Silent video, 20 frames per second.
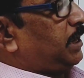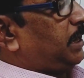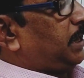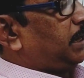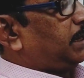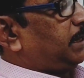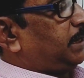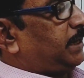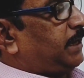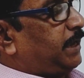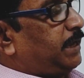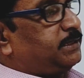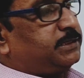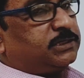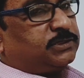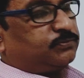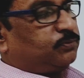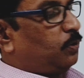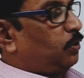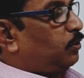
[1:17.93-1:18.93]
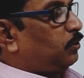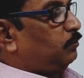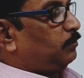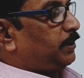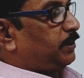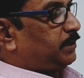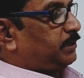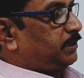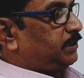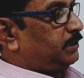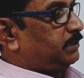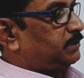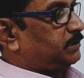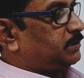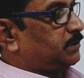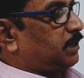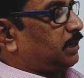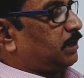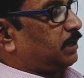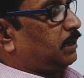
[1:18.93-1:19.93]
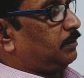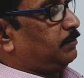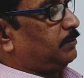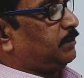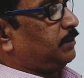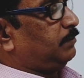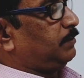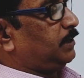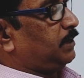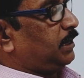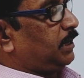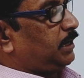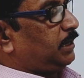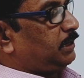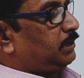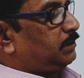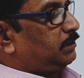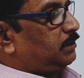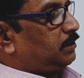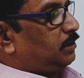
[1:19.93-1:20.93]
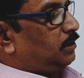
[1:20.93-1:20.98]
and cage is formed by the sternum in the midline,